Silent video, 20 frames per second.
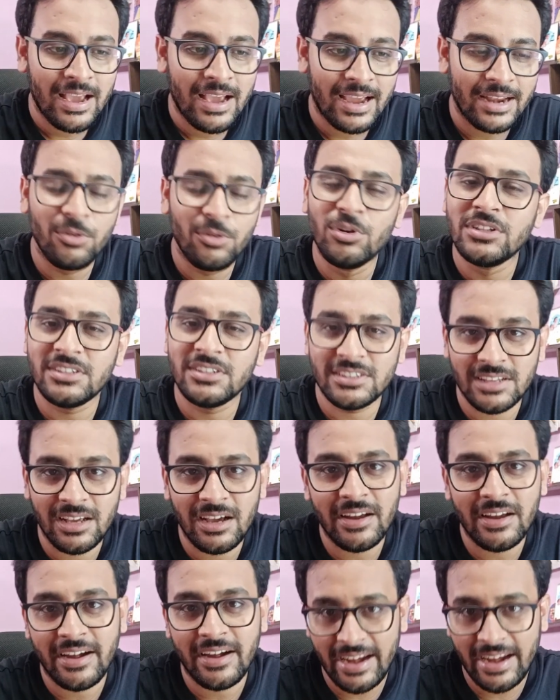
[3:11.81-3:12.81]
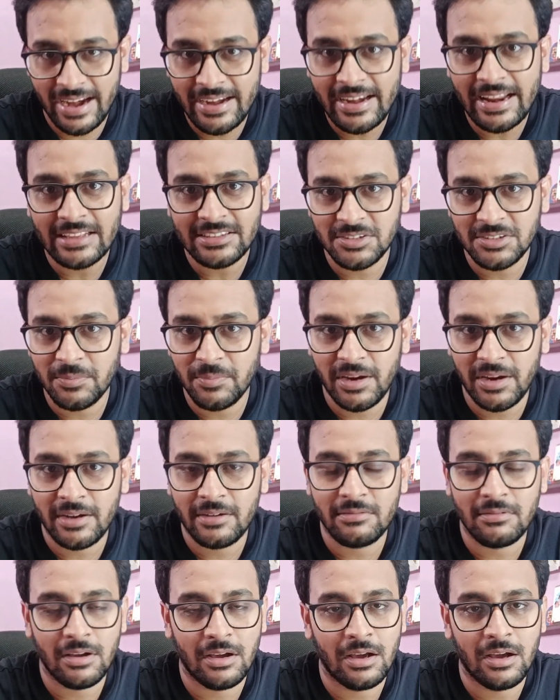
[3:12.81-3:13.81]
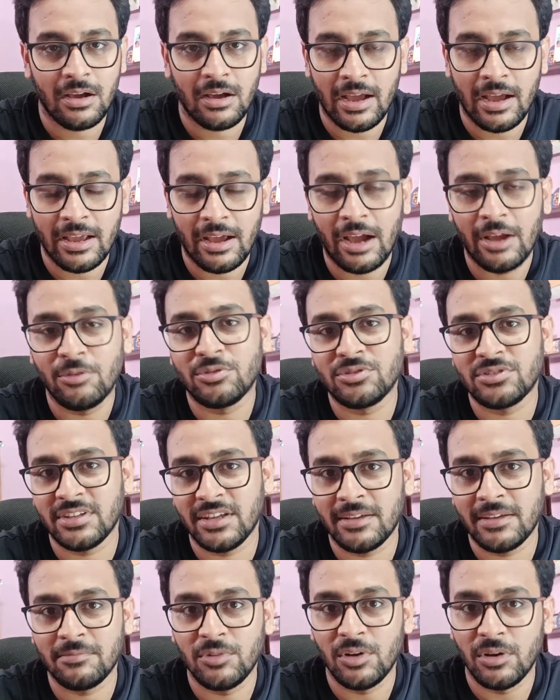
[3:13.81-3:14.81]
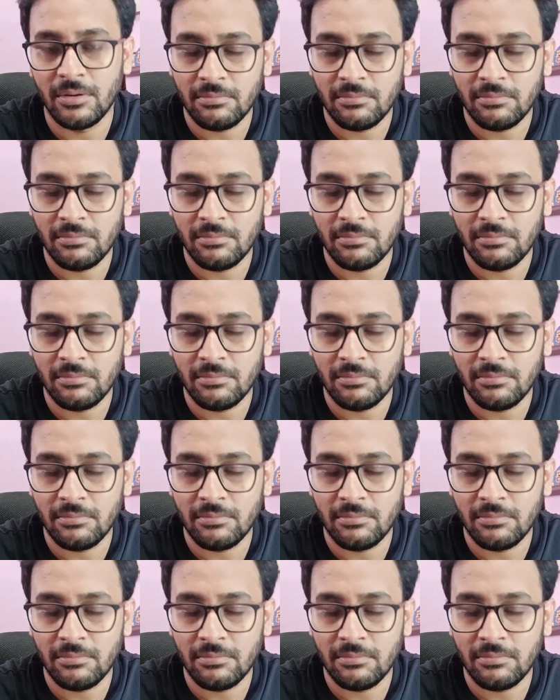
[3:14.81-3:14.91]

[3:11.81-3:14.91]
and which is a great achievement, I would say,